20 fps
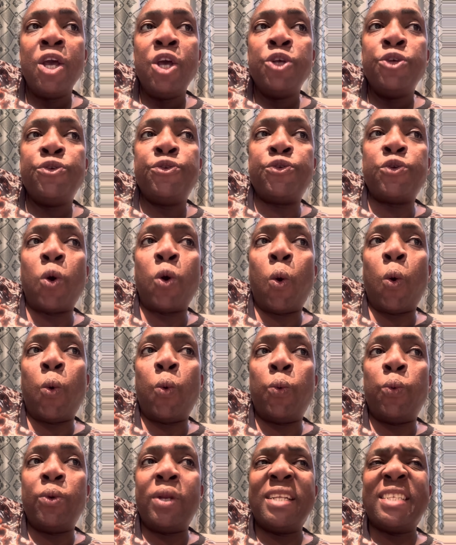
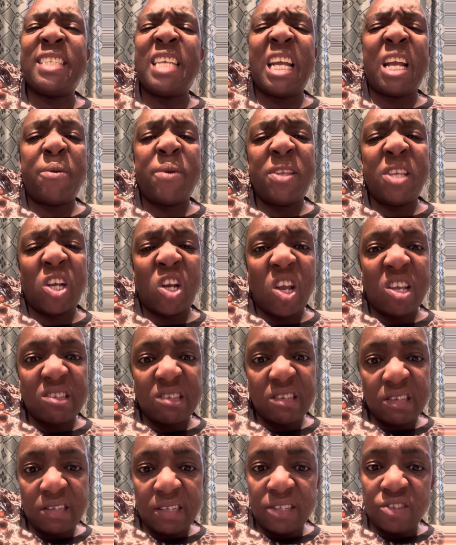So let's take away the
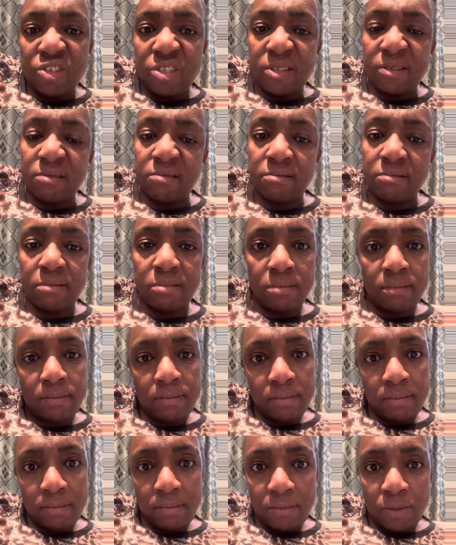glasses. Let's just
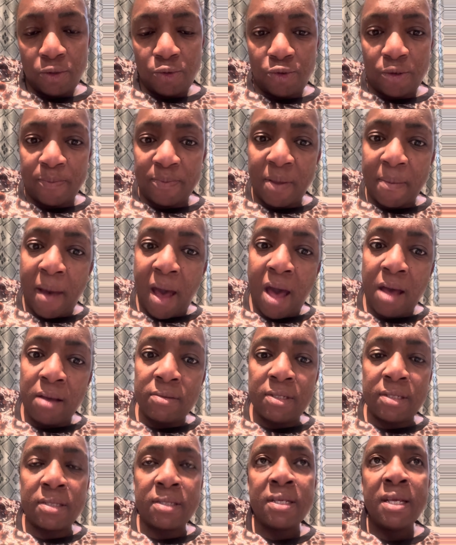drop them
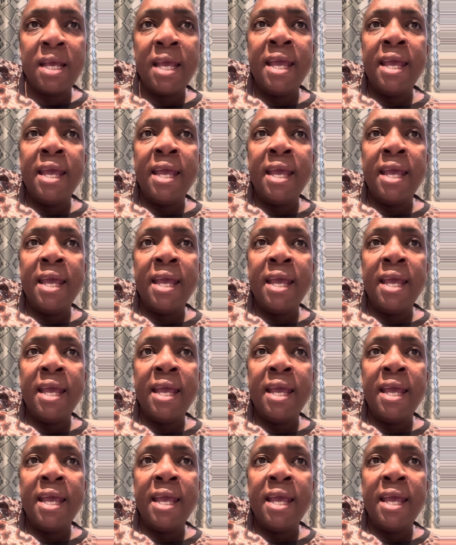out.